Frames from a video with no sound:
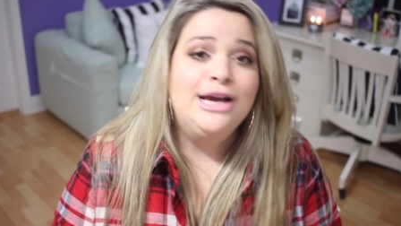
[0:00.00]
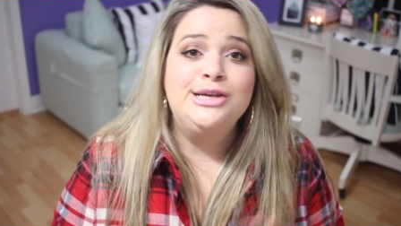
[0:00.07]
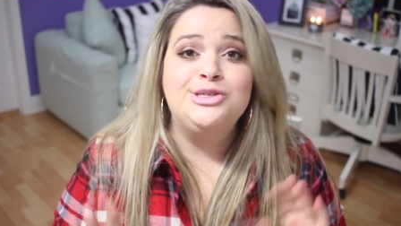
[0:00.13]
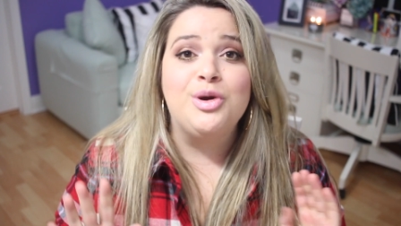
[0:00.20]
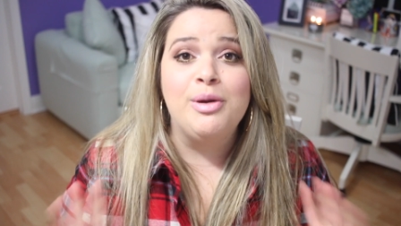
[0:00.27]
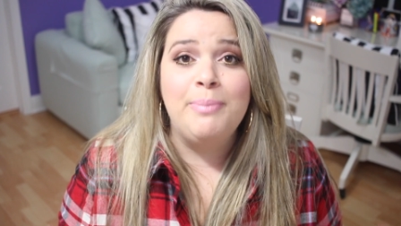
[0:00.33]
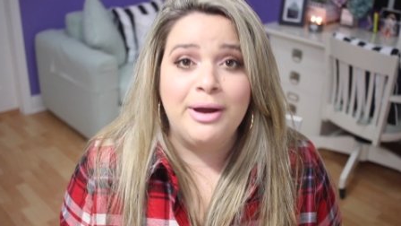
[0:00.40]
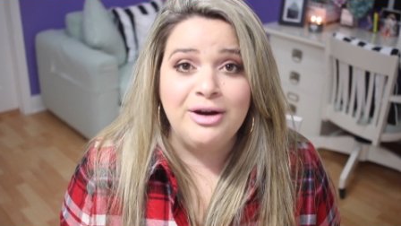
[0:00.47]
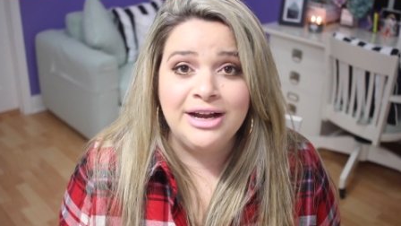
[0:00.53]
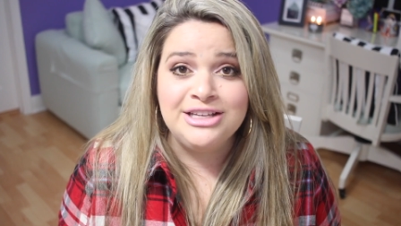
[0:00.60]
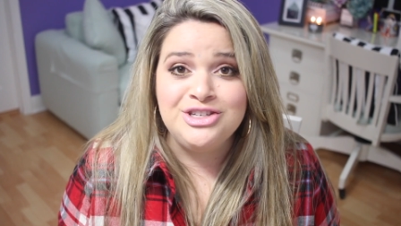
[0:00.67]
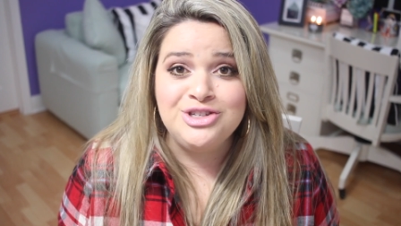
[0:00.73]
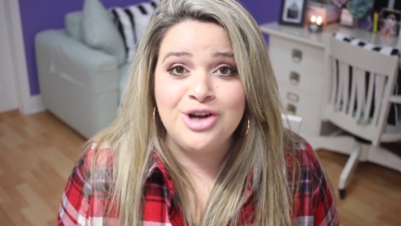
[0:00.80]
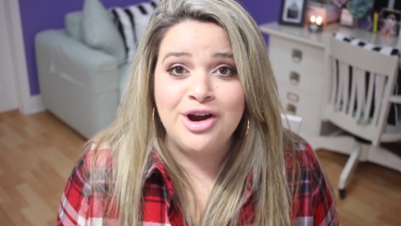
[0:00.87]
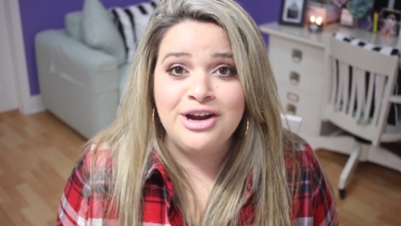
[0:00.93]
So we better
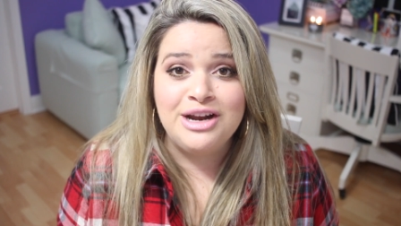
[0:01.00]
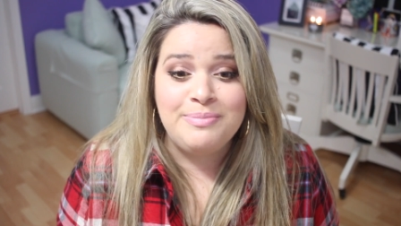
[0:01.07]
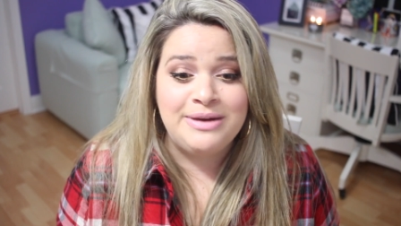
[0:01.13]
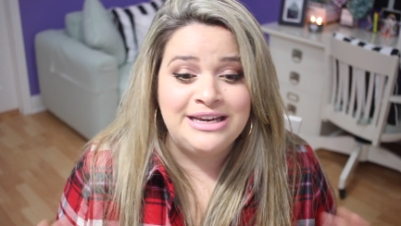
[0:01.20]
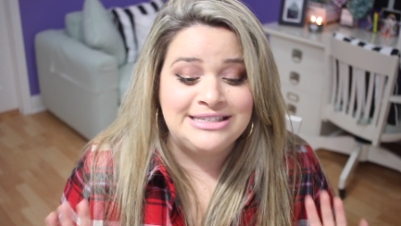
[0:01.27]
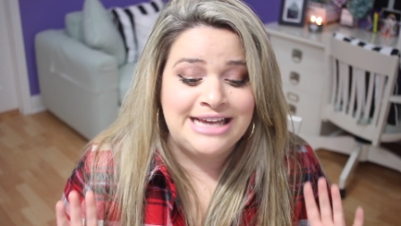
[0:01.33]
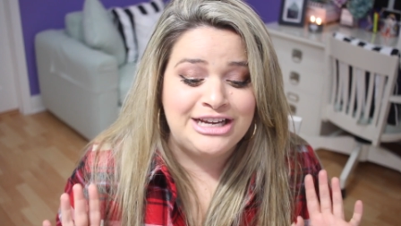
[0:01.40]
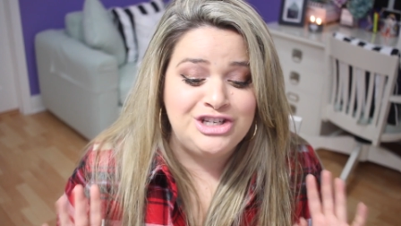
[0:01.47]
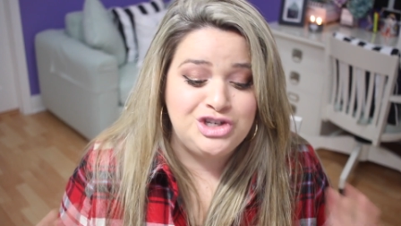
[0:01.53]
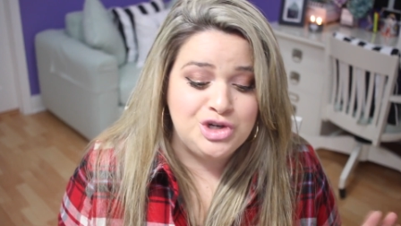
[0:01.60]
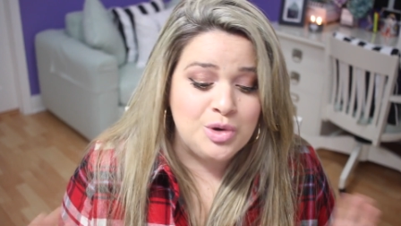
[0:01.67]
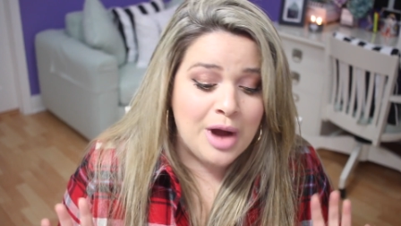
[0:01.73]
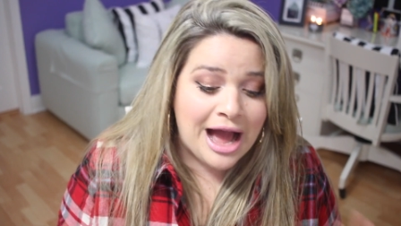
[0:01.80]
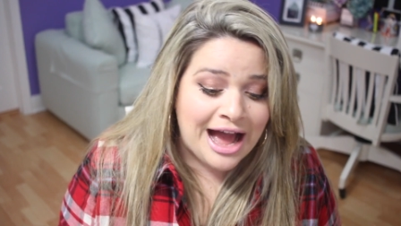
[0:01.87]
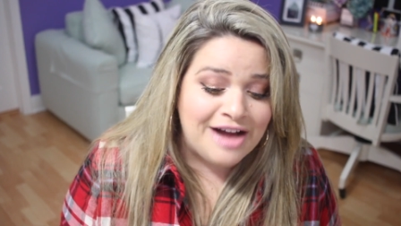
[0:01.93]
get started because I
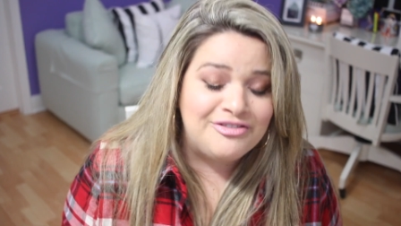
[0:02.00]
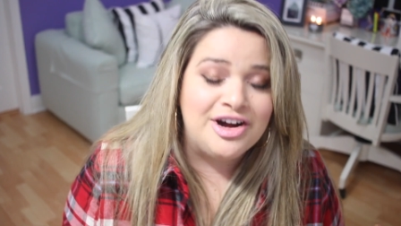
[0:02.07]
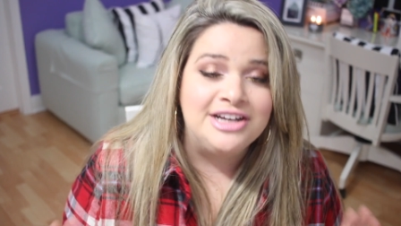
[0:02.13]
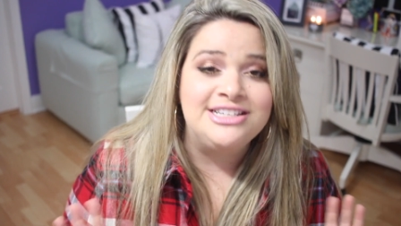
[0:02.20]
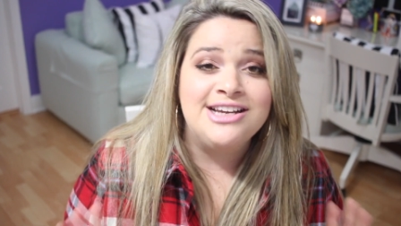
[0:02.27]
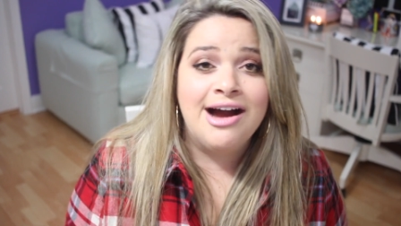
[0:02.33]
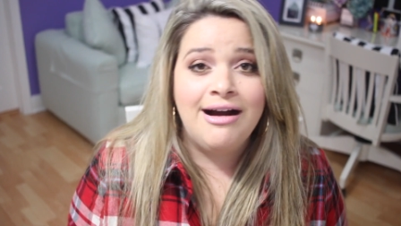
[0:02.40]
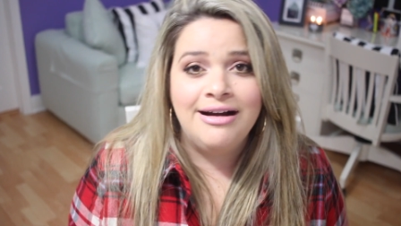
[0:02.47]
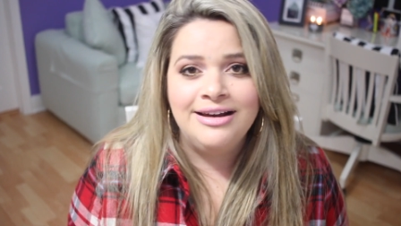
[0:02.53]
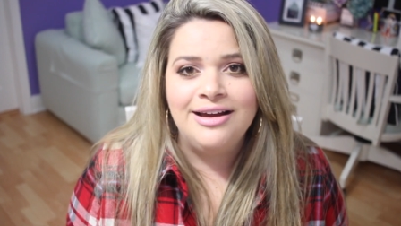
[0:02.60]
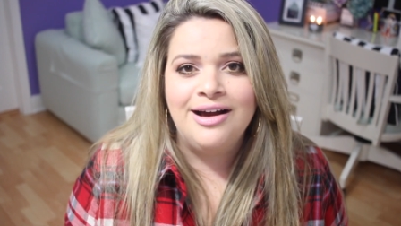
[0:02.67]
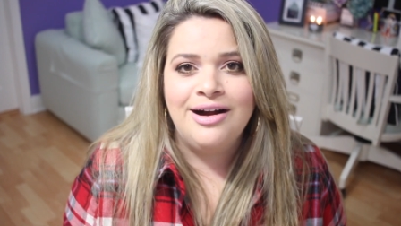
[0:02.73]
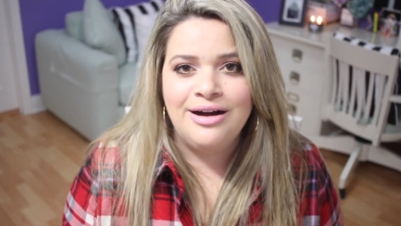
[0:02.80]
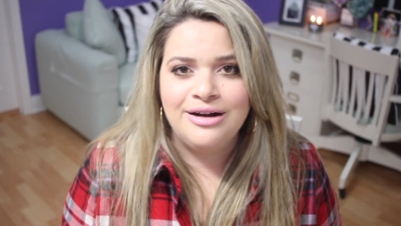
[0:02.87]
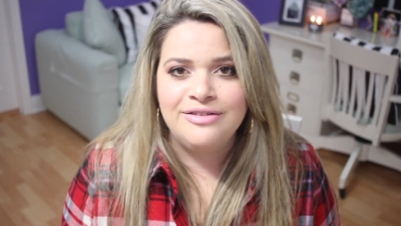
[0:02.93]
do have a ton
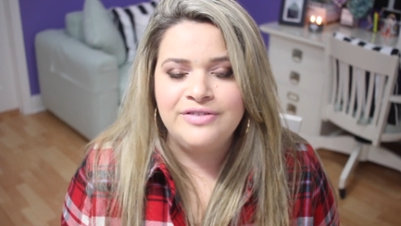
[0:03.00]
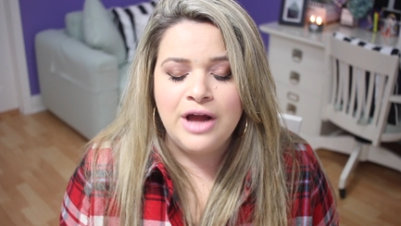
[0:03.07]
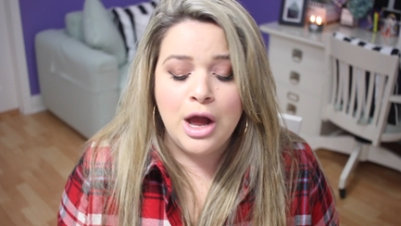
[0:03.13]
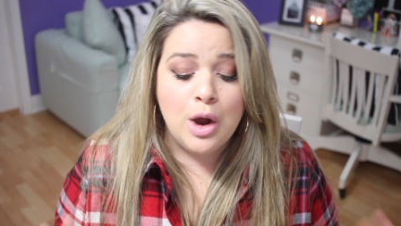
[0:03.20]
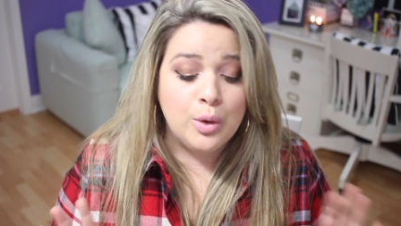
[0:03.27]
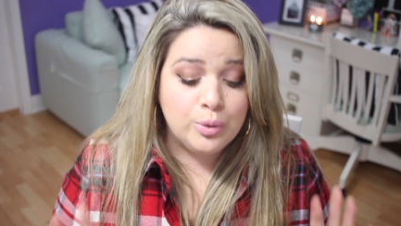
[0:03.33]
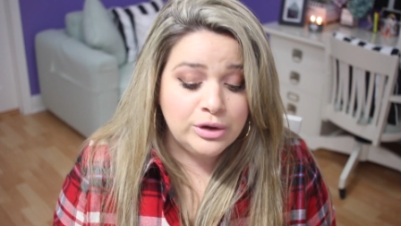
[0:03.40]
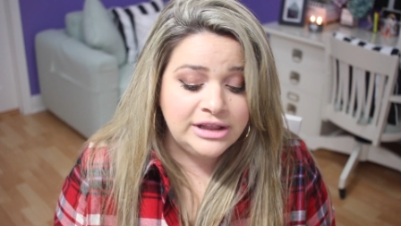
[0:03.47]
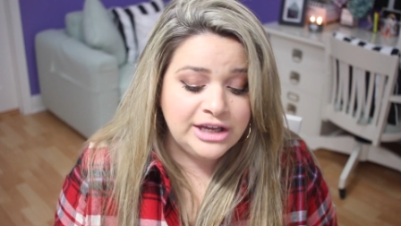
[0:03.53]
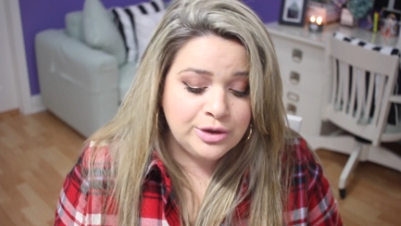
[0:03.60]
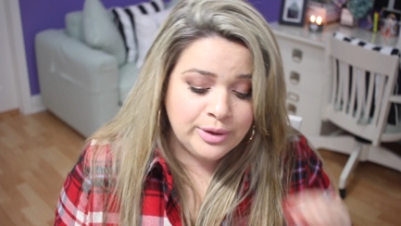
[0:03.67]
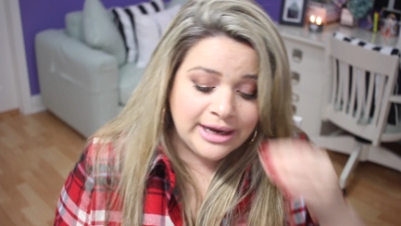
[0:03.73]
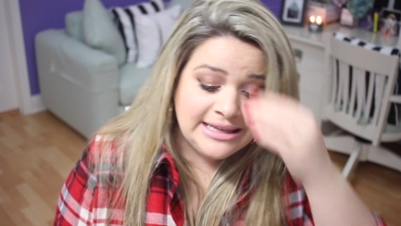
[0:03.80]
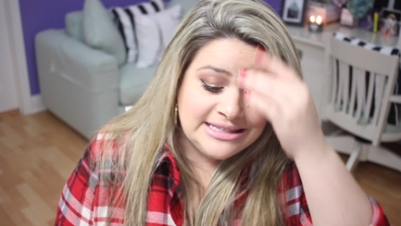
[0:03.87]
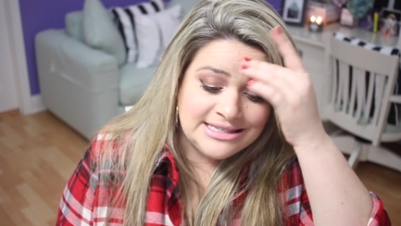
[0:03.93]
of really
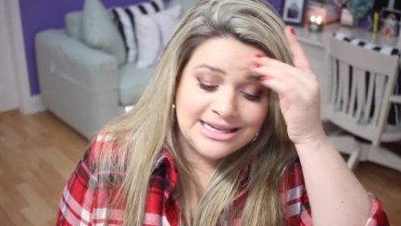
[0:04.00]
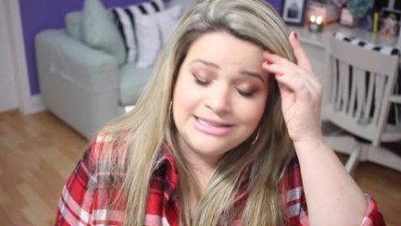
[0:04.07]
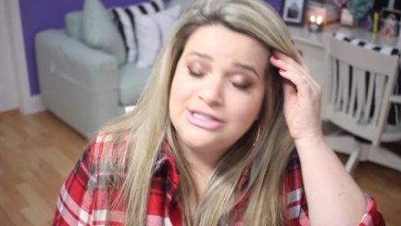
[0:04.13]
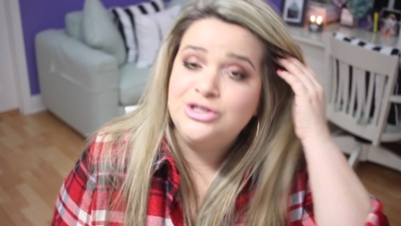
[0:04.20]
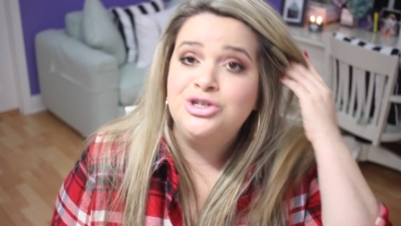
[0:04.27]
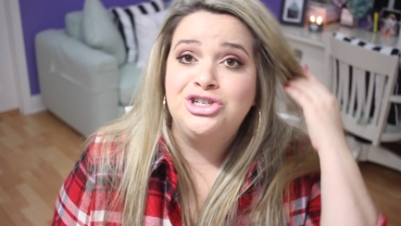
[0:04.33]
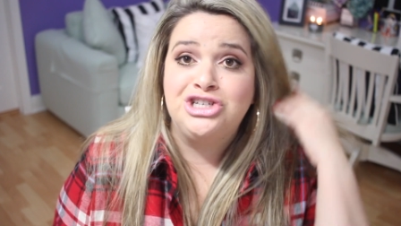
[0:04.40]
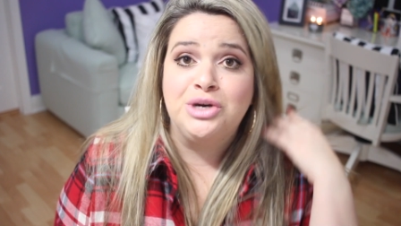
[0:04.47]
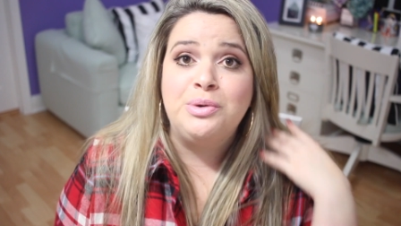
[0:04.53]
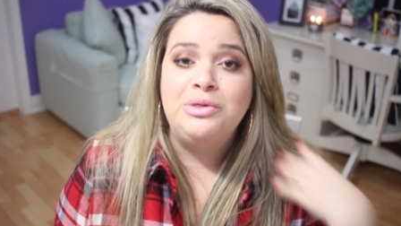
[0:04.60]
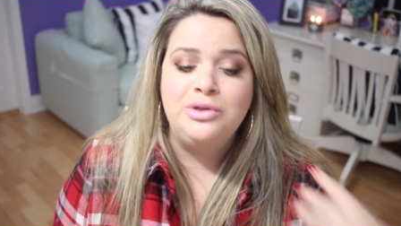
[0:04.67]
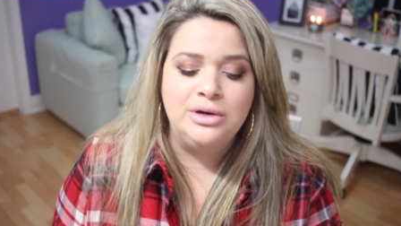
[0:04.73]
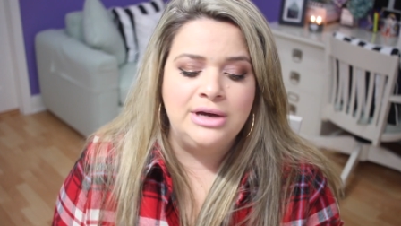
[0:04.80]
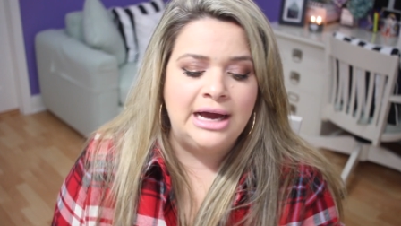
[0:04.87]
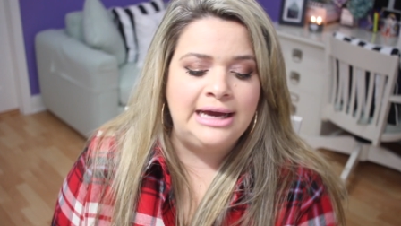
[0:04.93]
great sets to share
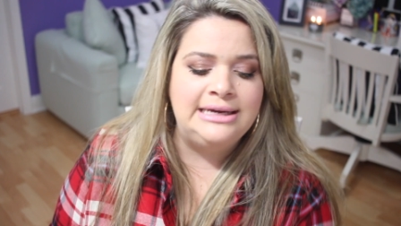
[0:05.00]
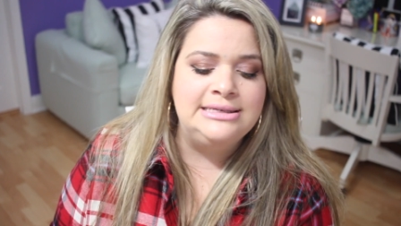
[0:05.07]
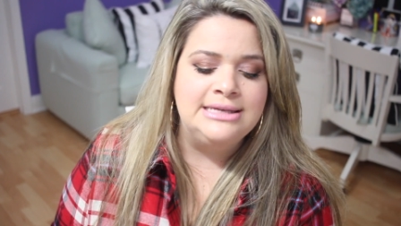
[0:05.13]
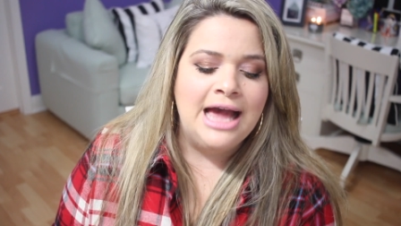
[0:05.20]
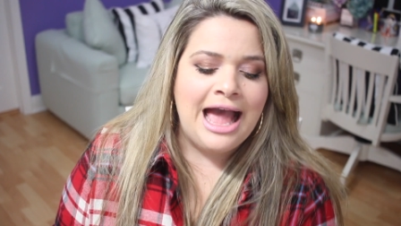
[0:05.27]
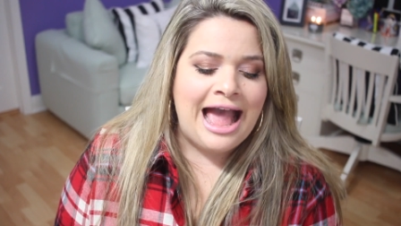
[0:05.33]
with you guys.